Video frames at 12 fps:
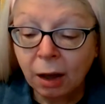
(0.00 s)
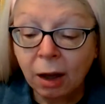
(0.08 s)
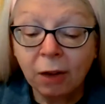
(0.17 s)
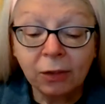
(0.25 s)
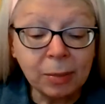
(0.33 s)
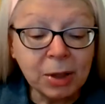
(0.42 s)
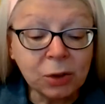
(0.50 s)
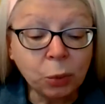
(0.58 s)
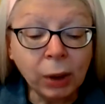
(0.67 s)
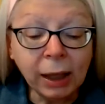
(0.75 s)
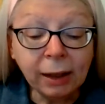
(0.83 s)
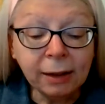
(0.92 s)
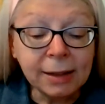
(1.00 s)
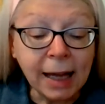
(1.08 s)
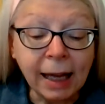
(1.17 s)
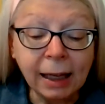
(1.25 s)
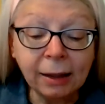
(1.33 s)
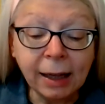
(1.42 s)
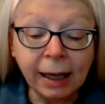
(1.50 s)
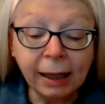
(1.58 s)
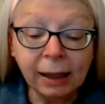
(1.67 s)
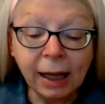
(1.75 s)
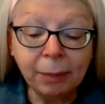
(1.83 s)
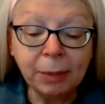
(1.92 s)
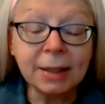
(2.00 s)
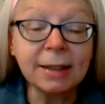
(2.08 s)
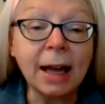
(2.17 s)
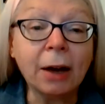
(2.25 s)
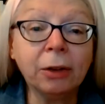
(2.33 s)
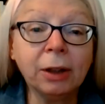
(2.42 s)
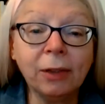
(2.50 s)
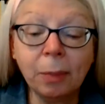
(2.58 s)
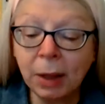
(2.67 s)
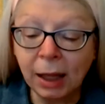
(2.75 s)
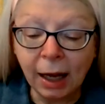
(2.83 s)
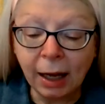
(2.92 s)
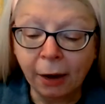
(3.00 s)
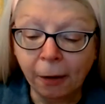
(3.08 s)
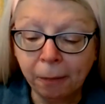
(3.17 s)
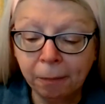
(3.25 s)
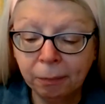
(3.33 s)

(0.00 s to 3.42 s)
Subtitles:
From his wing day and night came the sound of the piano.